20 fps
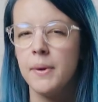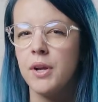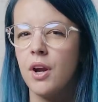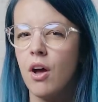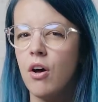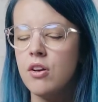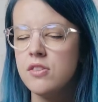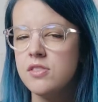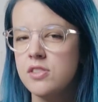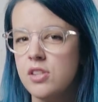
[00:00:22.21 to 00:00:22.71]

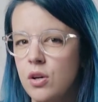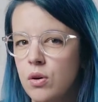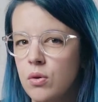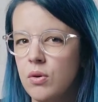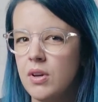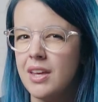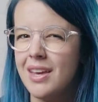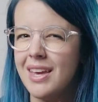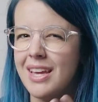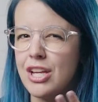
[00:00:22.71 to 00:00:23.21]
but
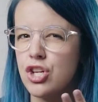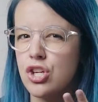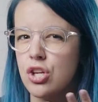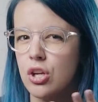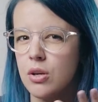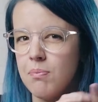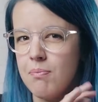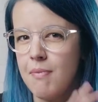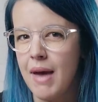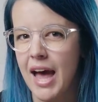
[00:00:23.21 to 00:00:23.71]
also it
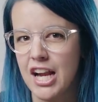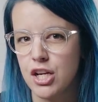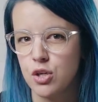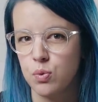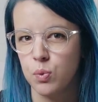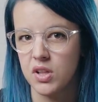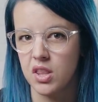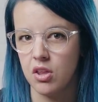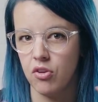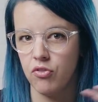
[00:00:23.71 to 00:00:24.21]
should
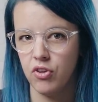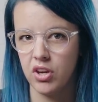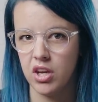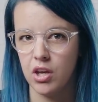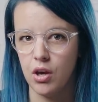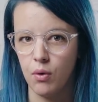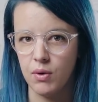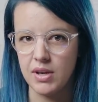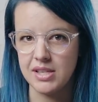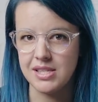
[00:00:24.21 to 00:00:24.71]
match what the
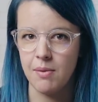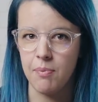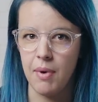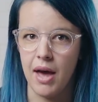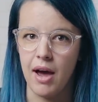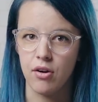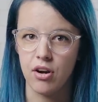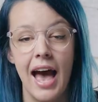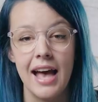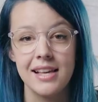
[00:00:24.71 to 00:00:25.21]
video is
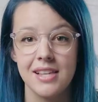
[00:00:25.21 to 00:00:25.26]
about.